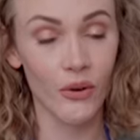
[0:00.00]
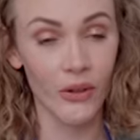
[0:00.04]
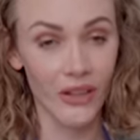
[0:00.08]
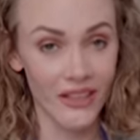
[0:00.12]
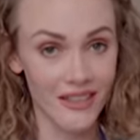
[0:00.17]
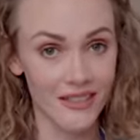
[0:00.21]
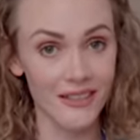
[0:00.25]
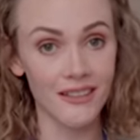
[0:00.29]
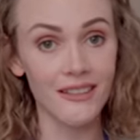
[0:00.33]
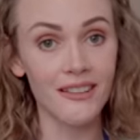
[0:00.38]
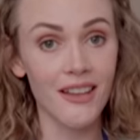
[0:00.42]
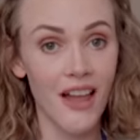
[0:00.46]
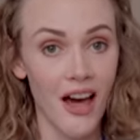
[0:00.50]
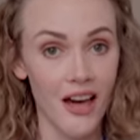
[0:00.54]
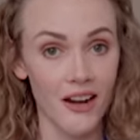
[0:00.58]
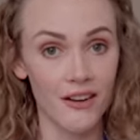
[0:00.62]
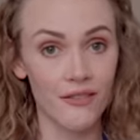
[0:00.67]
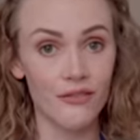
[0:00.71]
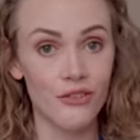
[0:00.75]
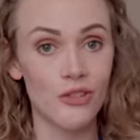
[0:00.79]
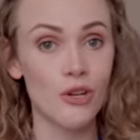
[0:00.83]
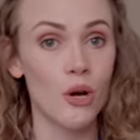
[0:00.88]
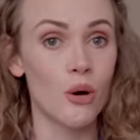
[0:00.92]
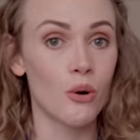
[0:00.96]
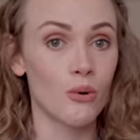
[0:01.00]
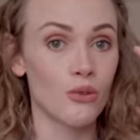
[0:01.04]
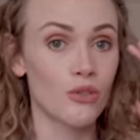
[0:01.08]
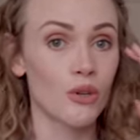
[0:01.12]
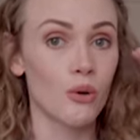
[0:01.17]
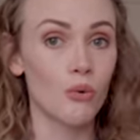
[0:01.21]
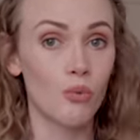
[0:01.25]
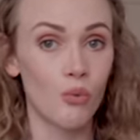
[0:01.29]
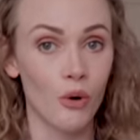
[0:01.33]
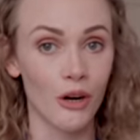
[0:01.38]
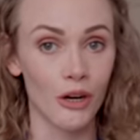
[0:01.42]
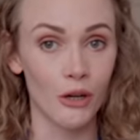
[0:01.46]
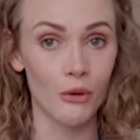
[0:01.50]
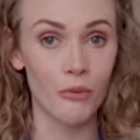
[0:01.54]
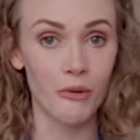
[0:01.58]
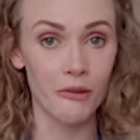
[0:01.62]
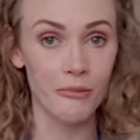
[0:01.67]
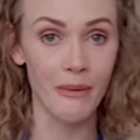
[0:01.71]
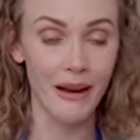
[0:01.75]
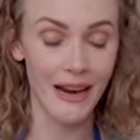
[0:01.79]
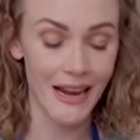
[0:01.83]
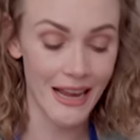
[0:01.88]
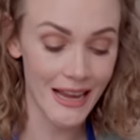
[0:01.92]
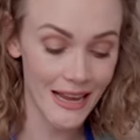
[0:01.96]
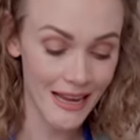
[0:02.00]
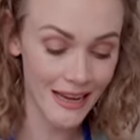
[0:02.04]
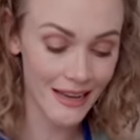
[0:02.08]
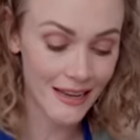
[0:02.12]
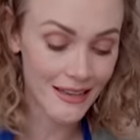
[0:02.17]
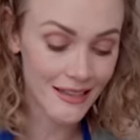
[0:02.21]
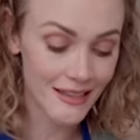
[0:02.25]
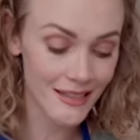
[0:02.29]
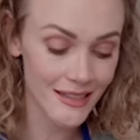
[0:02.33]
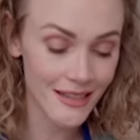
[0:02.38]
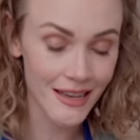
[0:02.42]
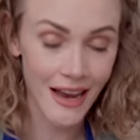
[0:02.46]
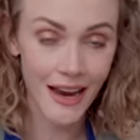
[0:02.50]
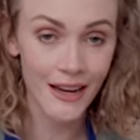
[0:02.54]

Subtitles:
all, that's a lot of dough to work with my hands.